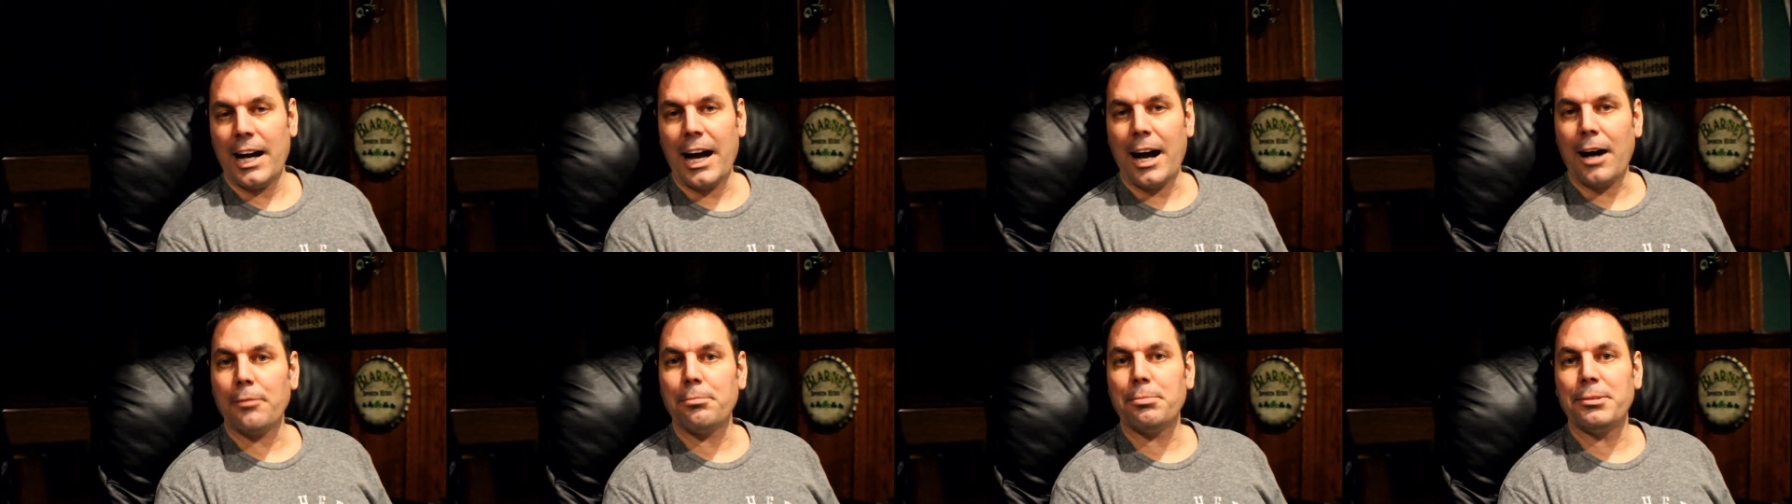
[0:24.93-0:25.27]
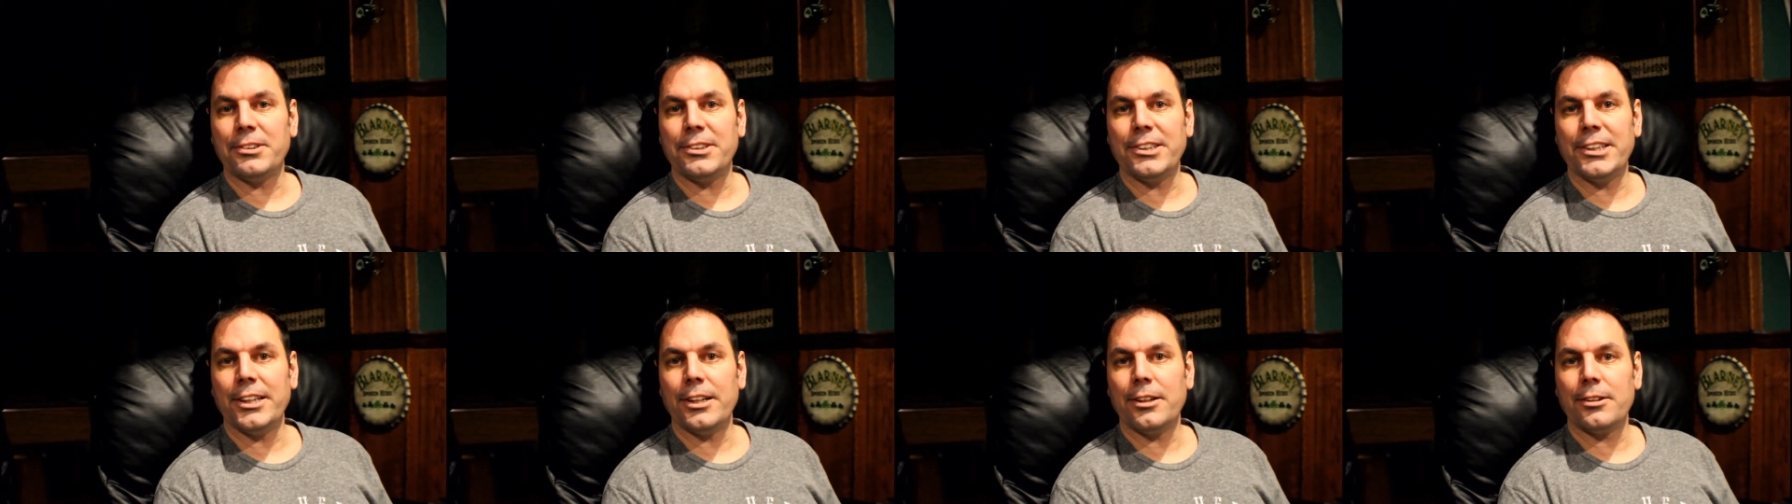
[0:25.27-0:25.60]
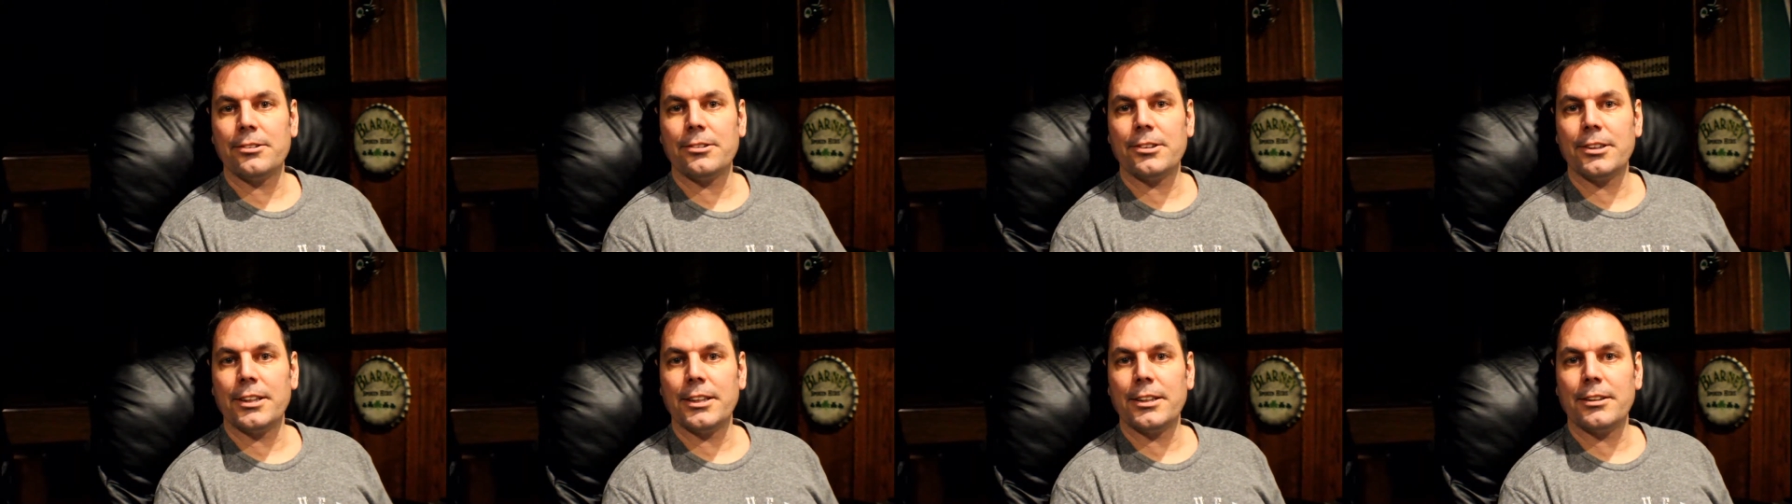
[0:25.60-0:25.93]
Al
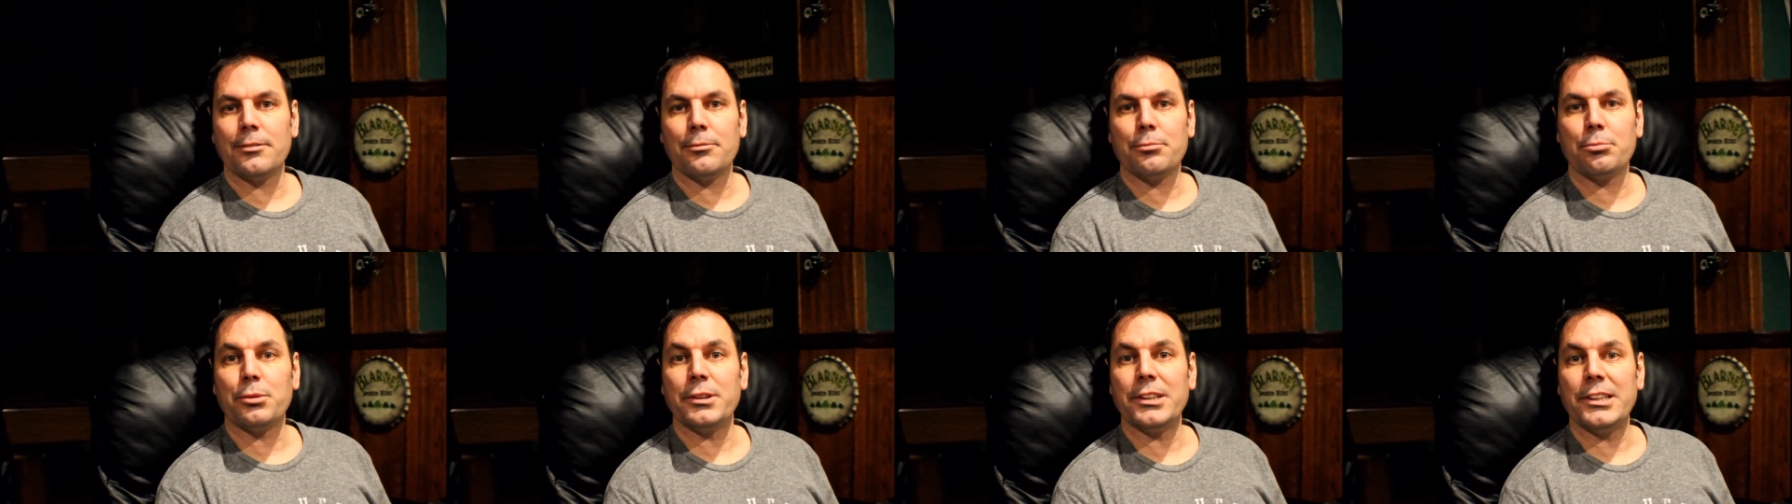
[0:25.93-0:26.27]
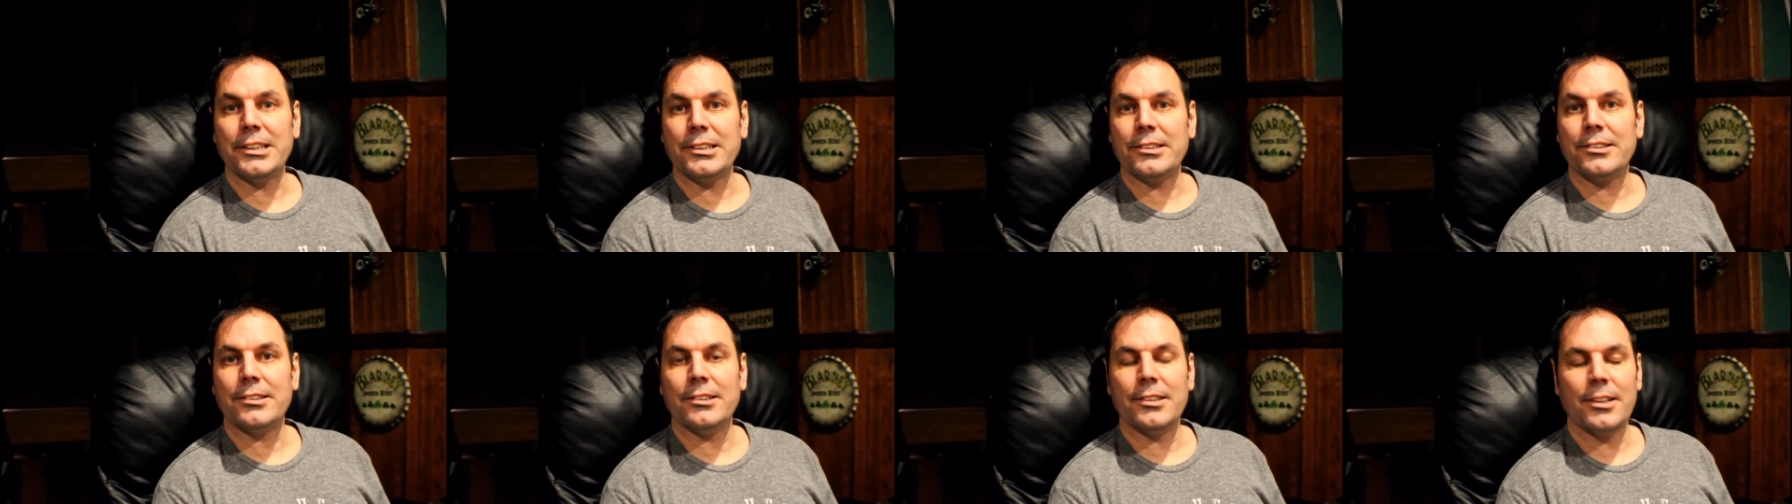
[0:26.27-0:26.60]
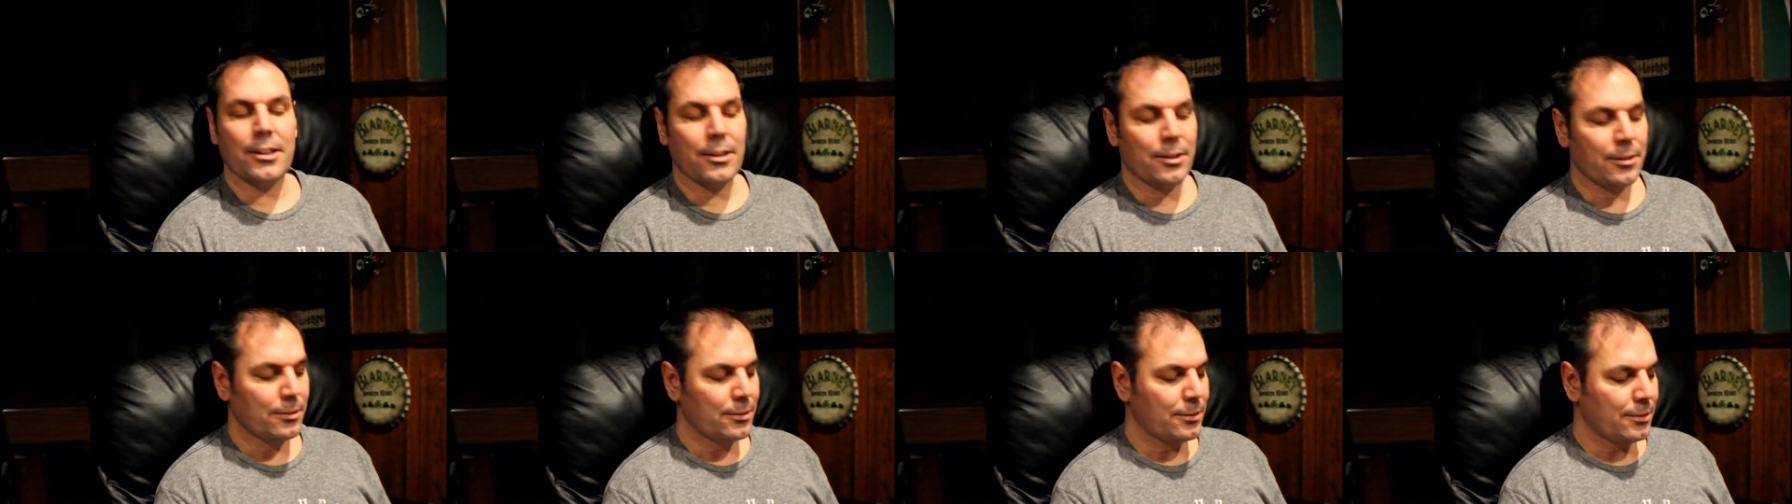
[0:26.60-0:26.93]
Pacino's in it, Brittany
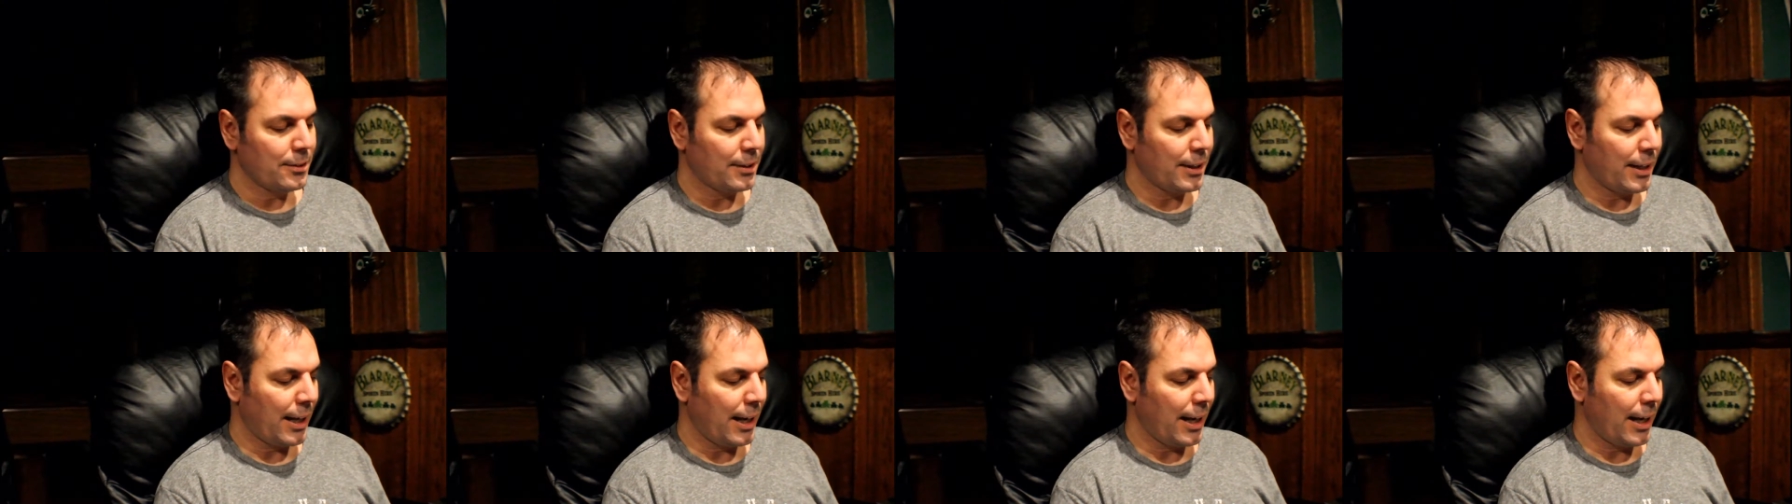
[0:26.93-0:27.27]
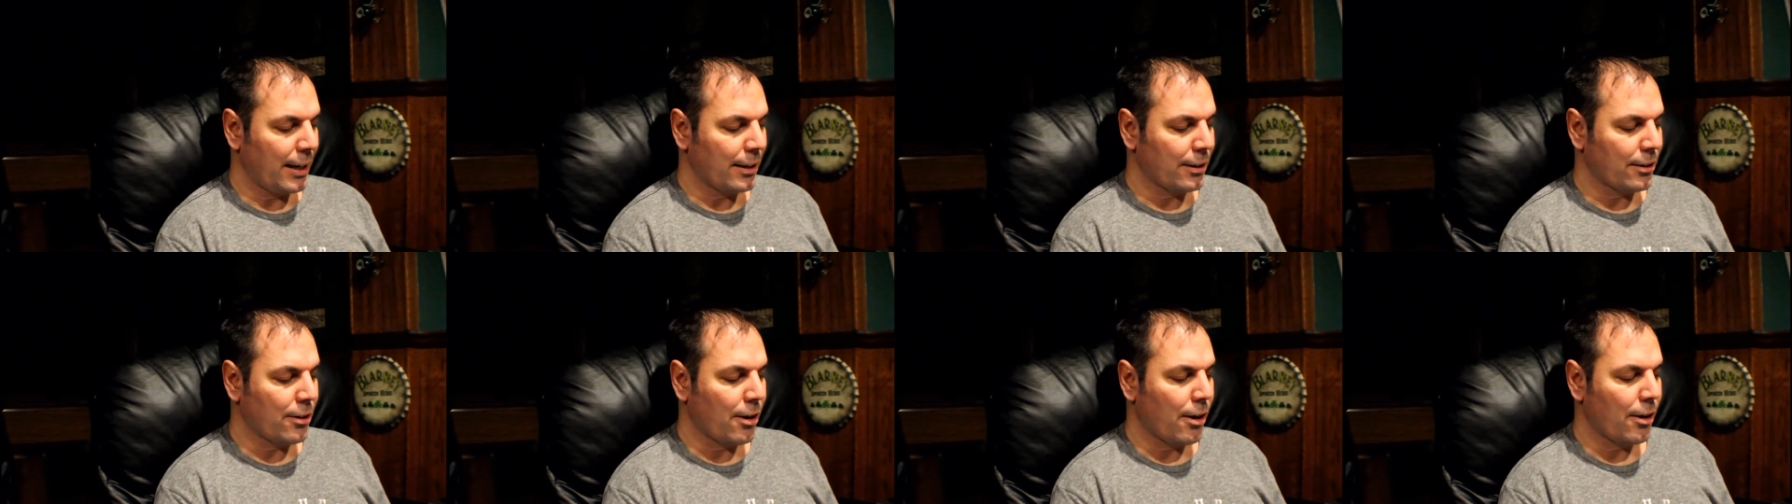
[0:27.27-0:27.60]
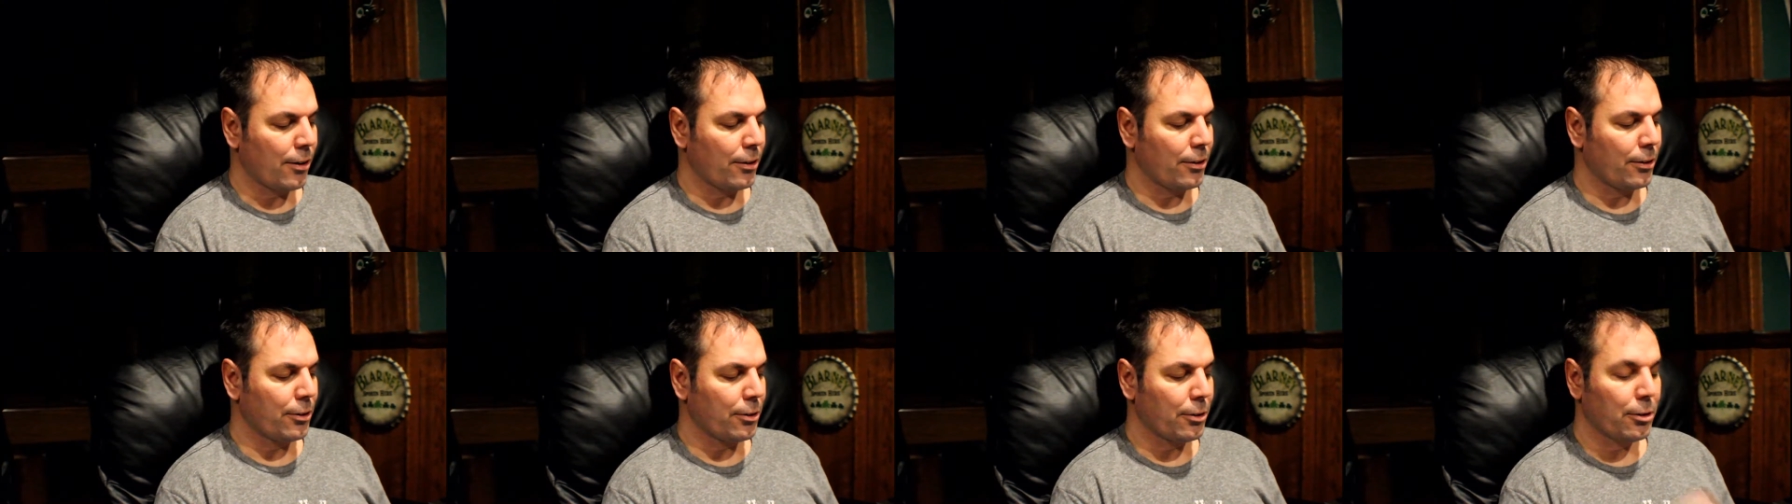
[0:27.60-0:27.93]
Snow, and
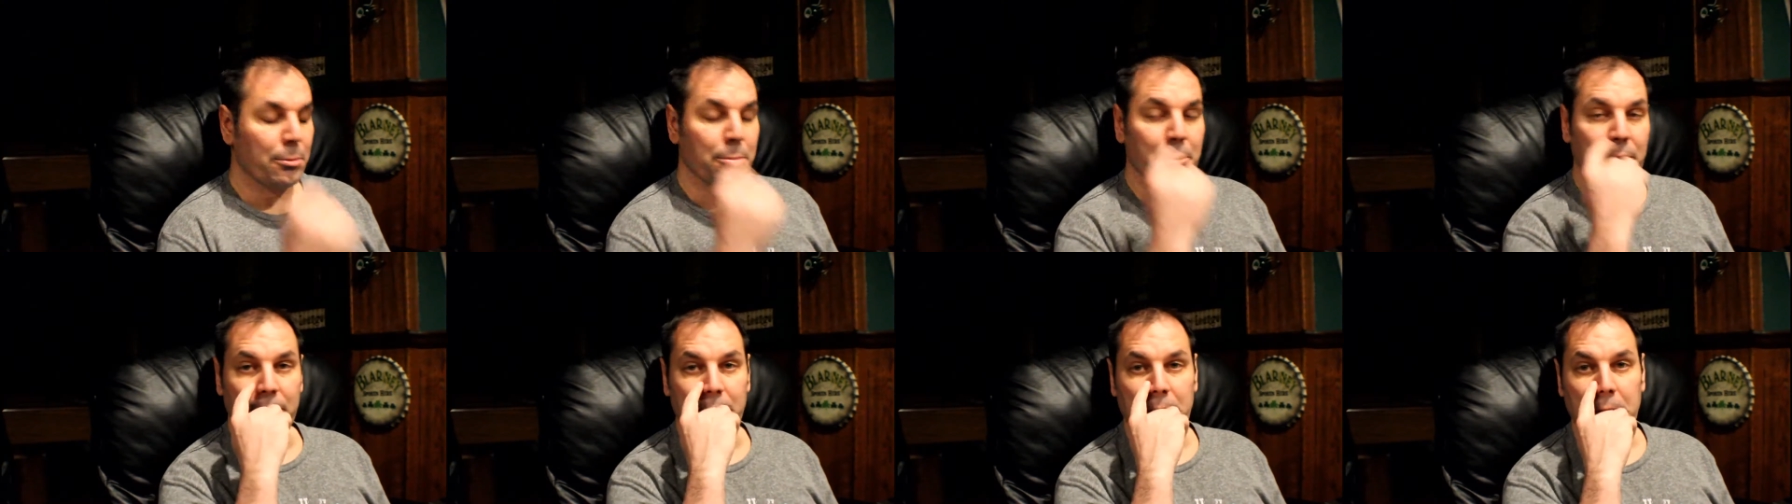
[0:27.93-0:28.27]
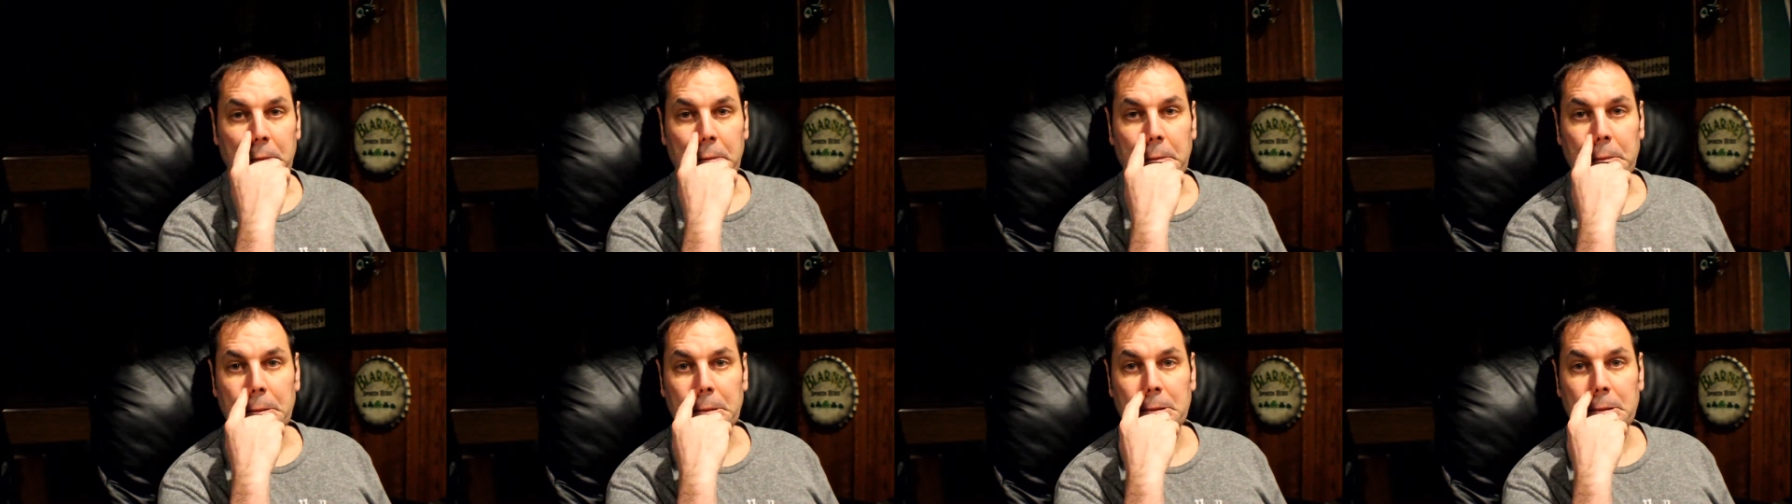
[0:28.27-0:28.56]
Karl Urban.